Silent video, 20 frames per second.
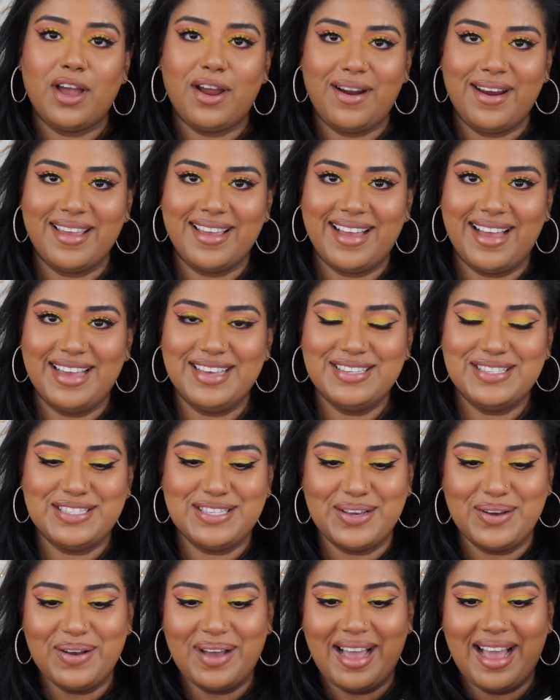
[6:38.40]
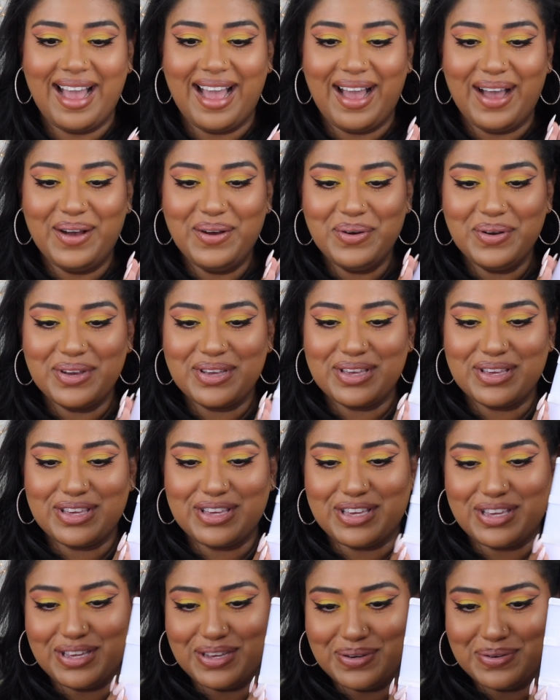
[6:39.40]
Alright guys, so how
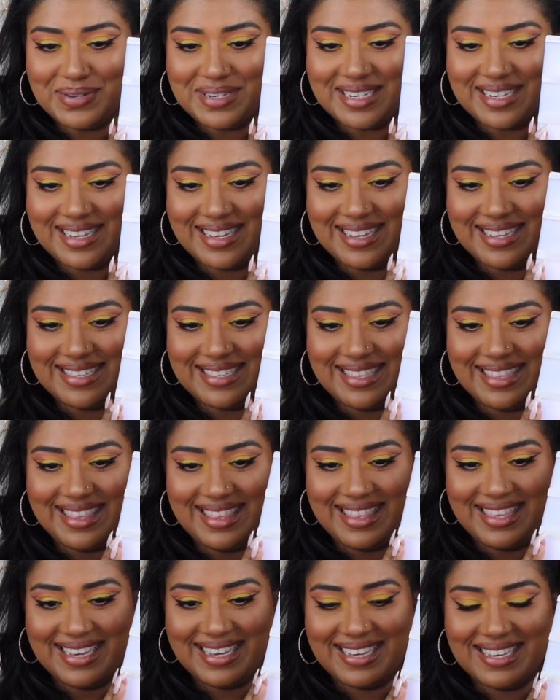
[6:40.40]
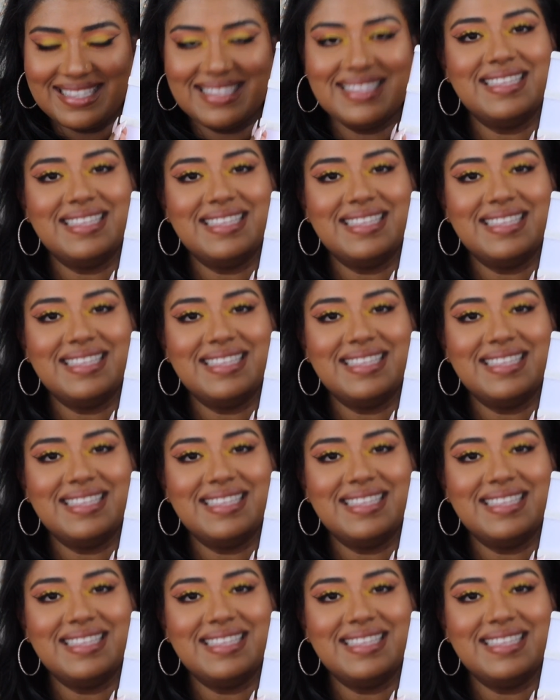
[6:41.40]
cute is this?